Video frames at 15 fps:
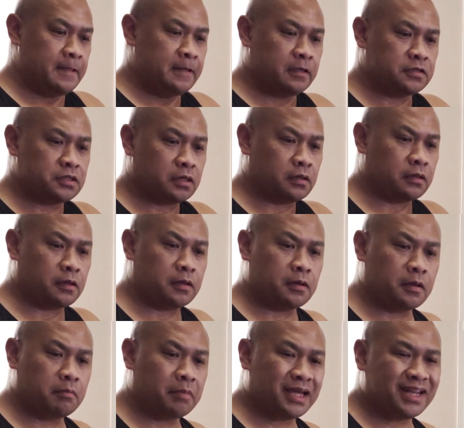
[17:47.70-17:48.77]

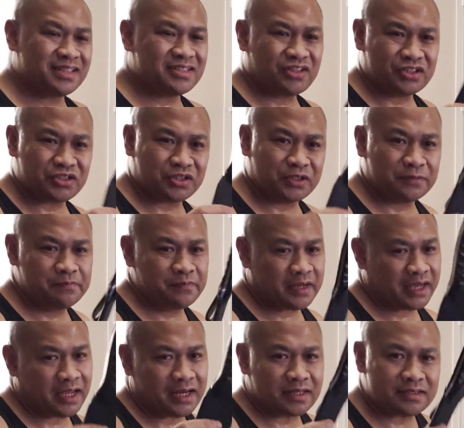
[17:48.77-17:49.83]
So, but it's also,
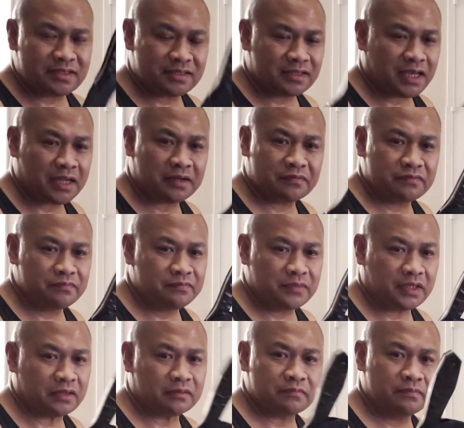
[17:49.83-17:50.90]
again, it's just kind of,
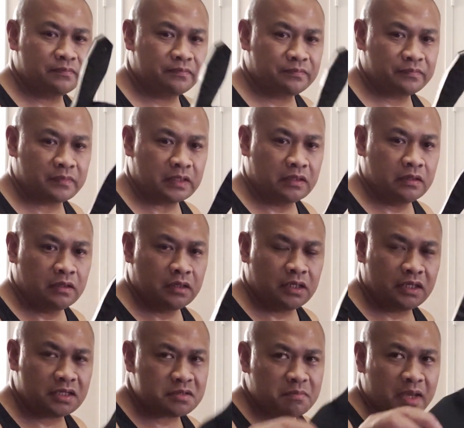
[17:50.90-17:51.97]
he
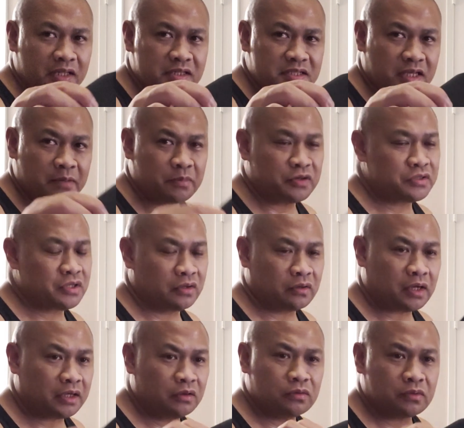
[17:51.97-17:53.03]
doesn't make this anymore, so
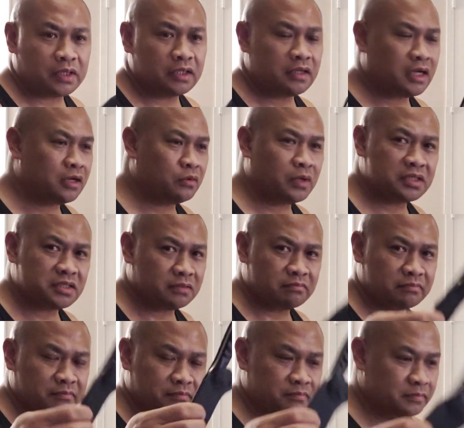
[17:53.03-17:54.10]
I don't want
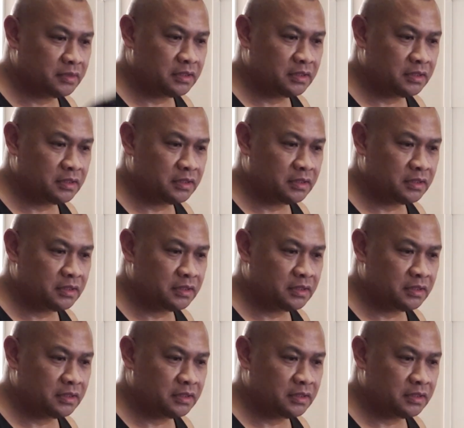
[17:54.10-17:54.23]
some,